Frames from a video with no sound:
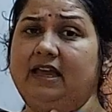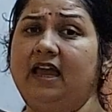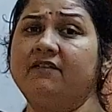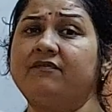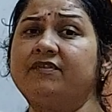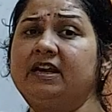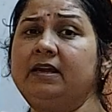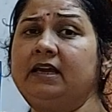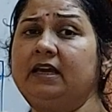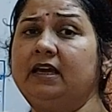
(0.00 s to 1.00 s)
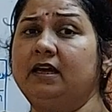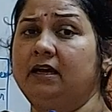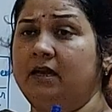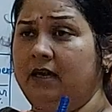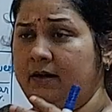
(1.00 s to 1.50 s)
Every
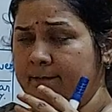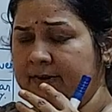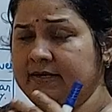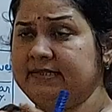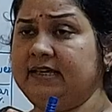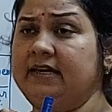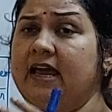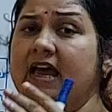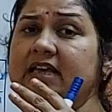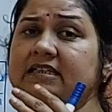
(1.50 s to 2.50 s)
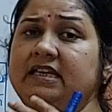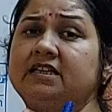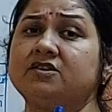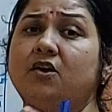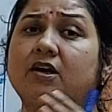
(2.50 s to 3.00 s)
person has
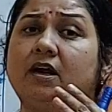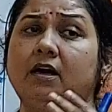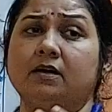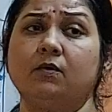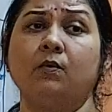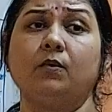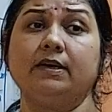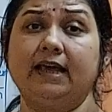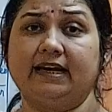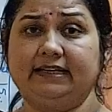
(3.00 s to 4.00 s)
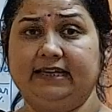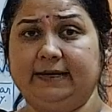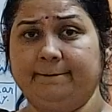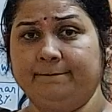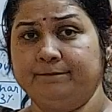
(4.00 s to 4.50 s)
his or her own
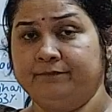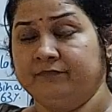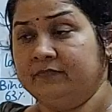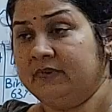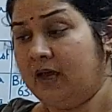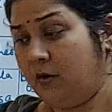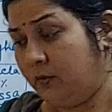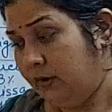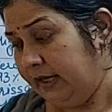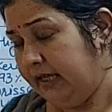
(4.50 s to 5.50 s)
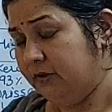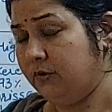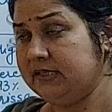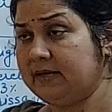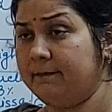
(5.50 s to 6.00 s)
deity. Now
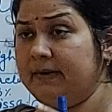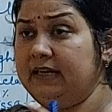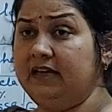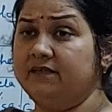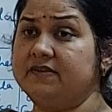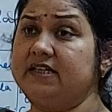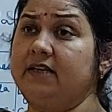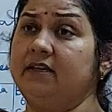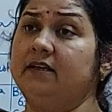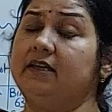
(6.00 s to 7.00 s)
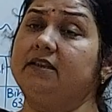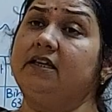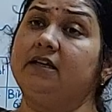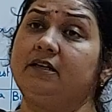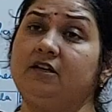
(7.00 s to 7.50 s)
Hinduism believes in the
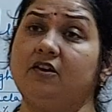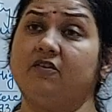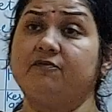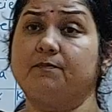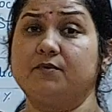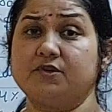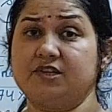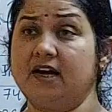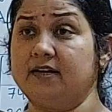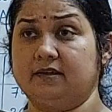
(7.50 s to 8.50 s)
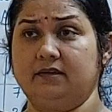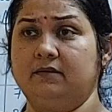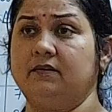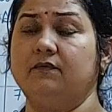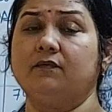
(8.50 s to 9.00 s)
theory of Purushartha.
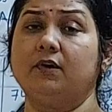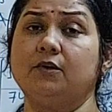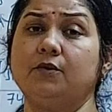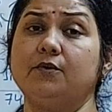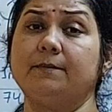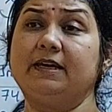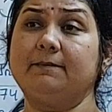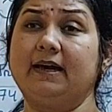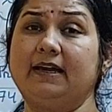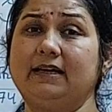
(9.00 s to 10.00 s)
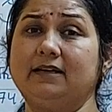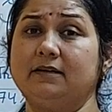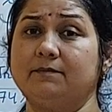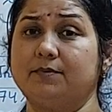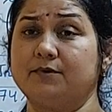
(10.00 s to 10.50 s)
What do you mean by
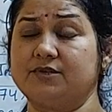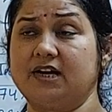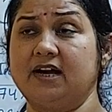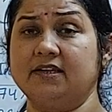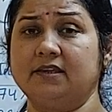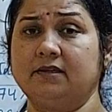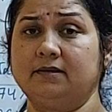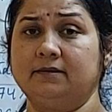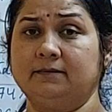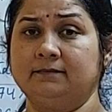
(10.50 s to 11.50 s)
it? Purushartha?